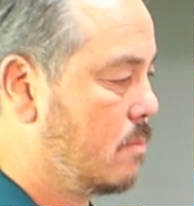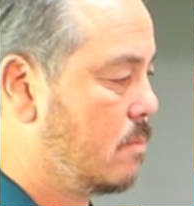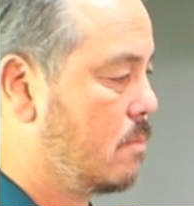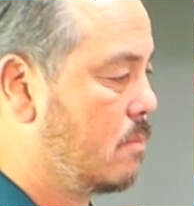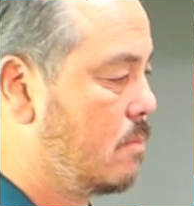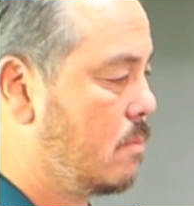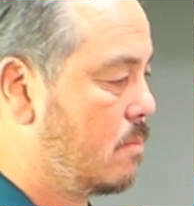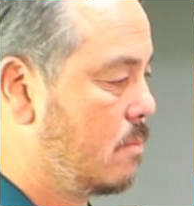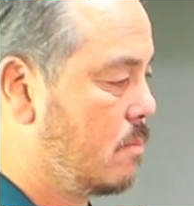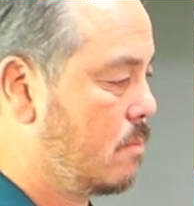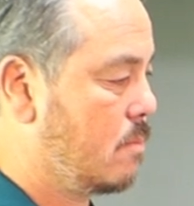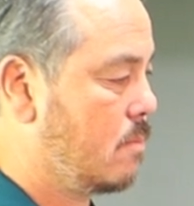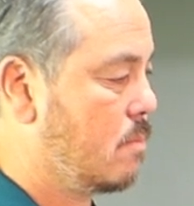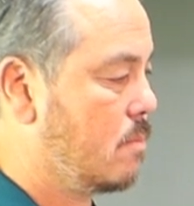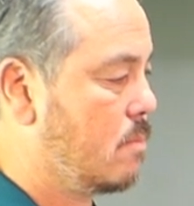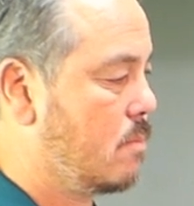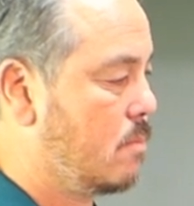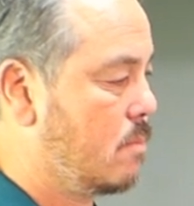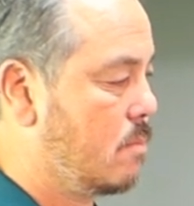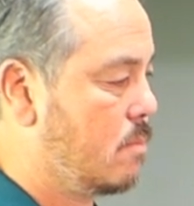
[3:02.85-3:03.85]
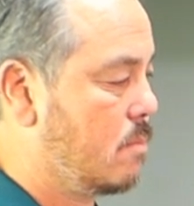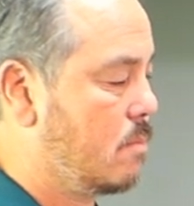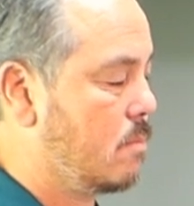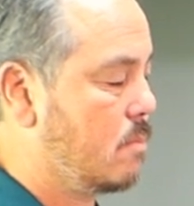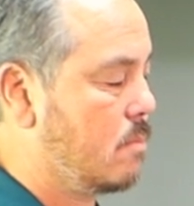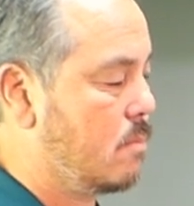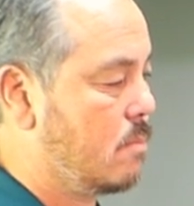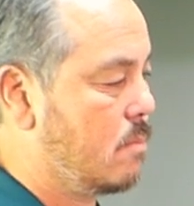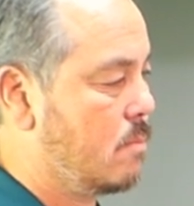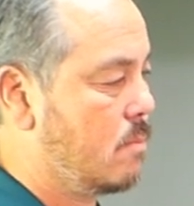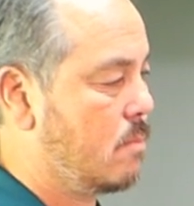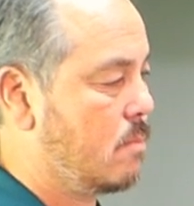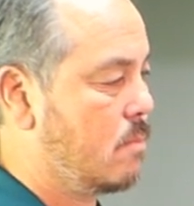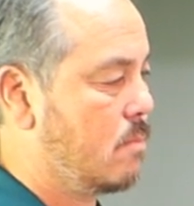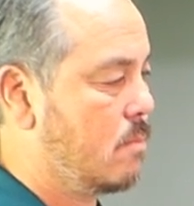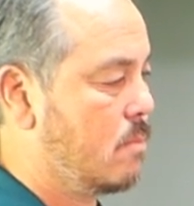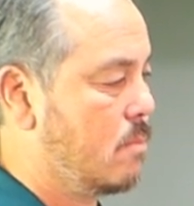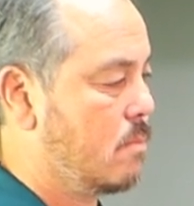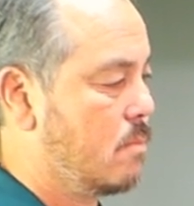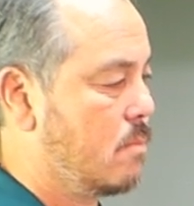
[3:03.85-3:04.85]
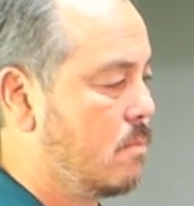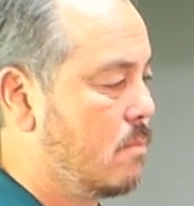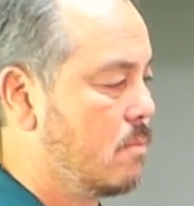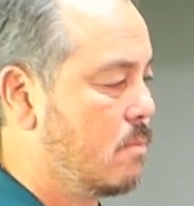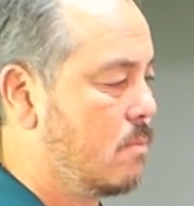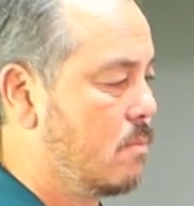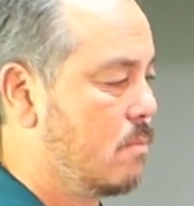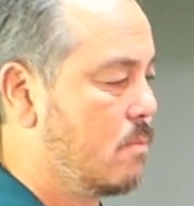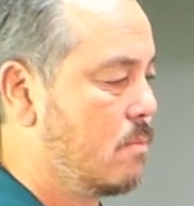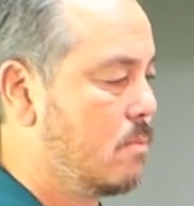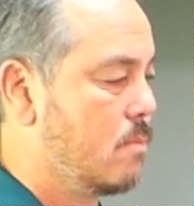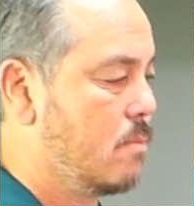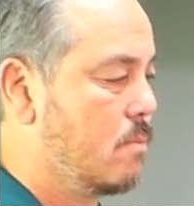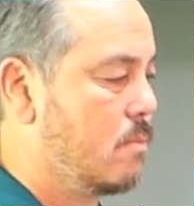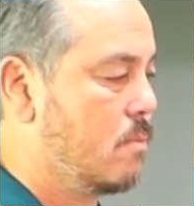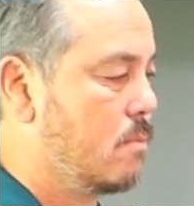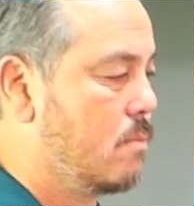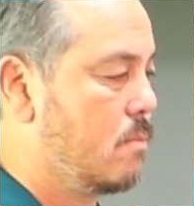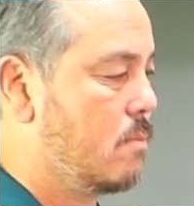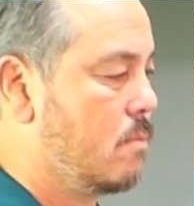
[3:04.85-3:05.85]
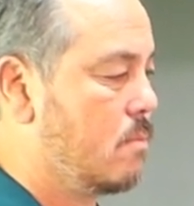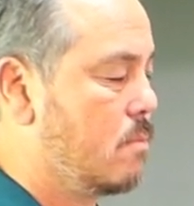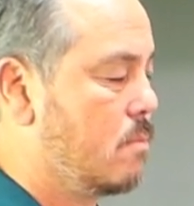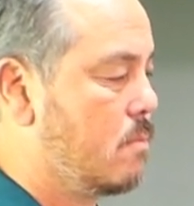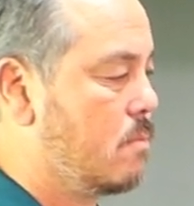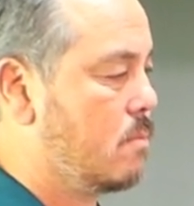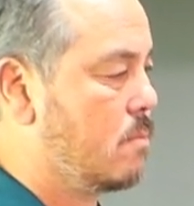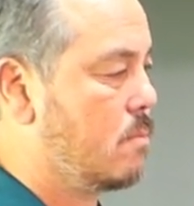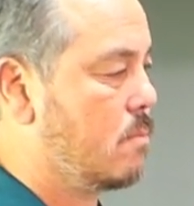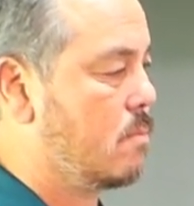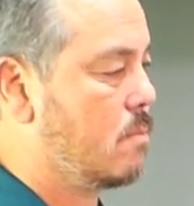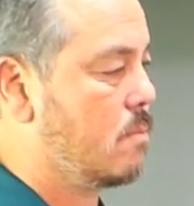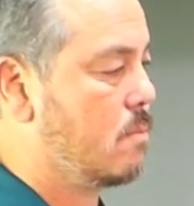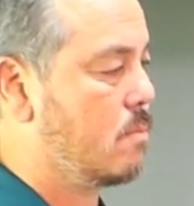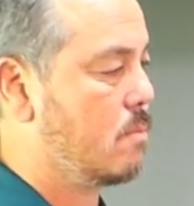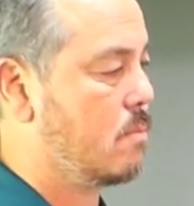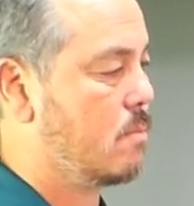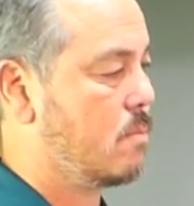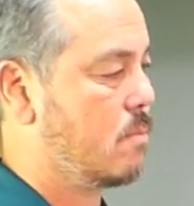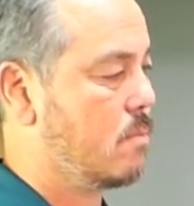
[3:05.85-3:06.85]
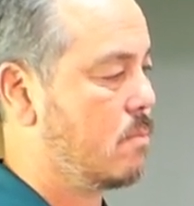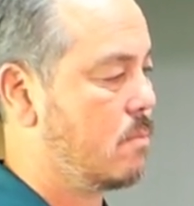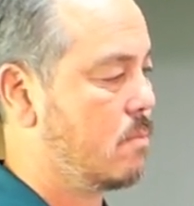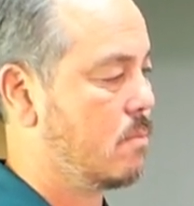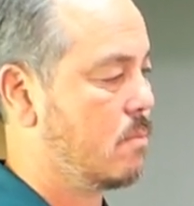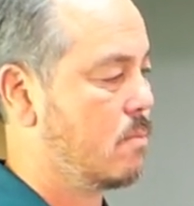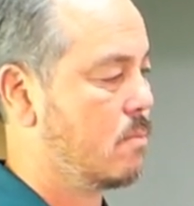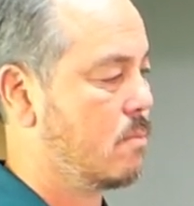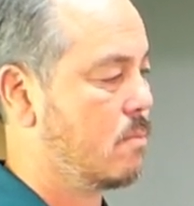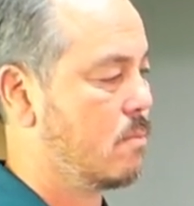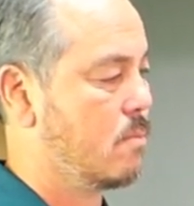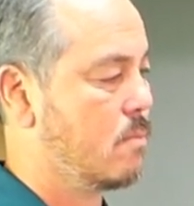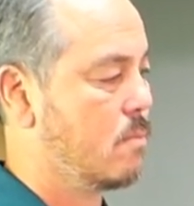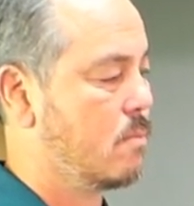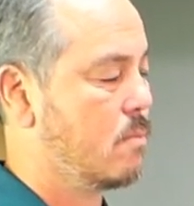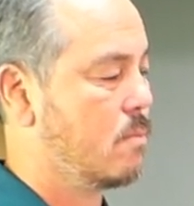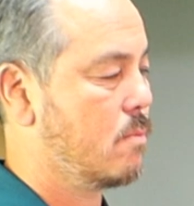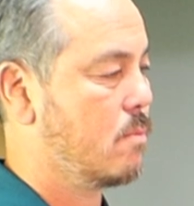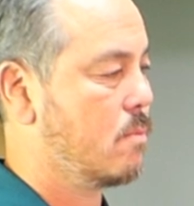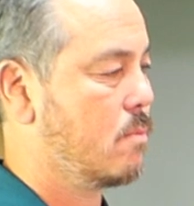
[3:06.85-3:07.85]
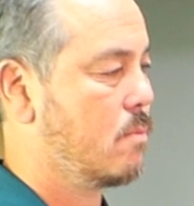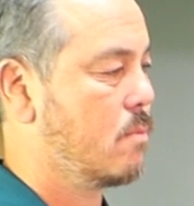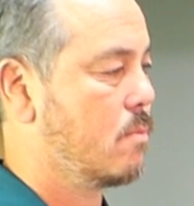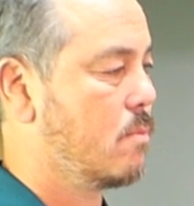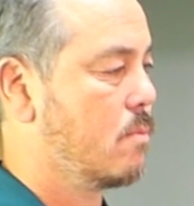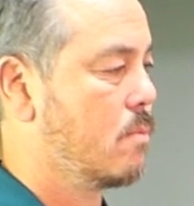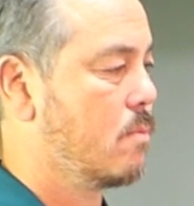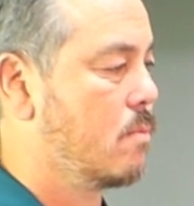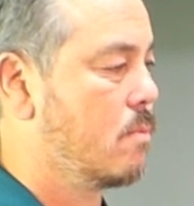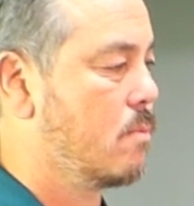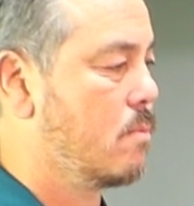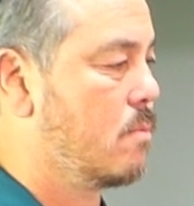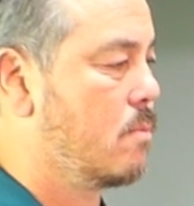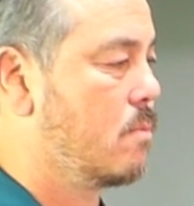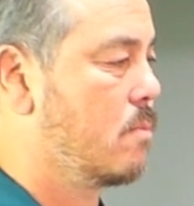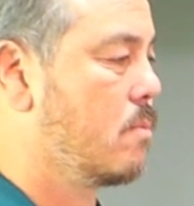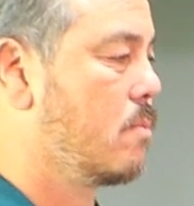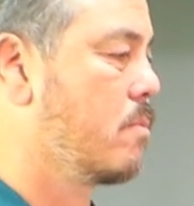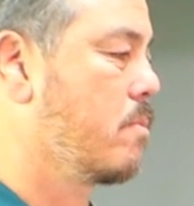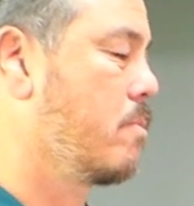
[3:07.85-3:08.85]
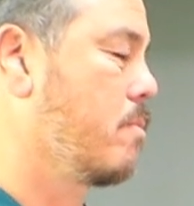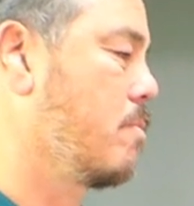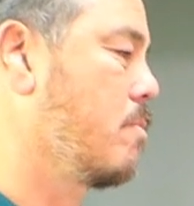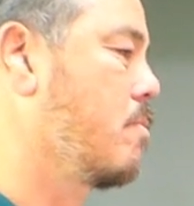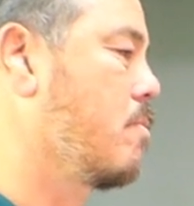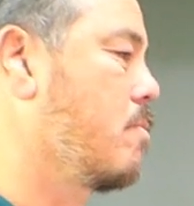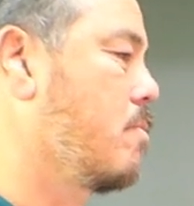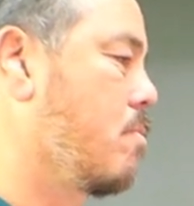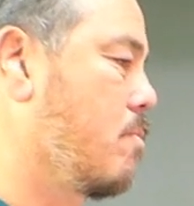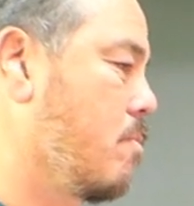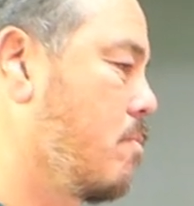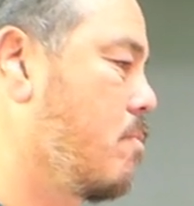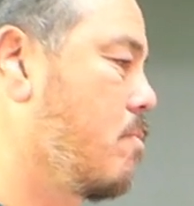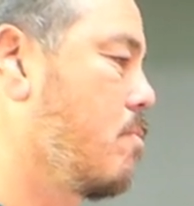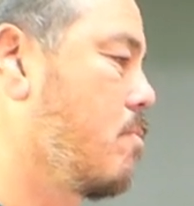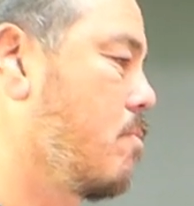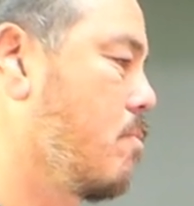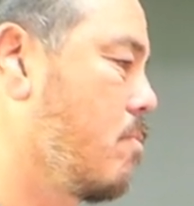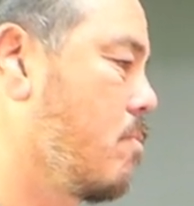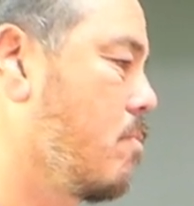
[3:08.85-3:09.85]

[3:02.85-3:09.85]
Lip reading: (silent)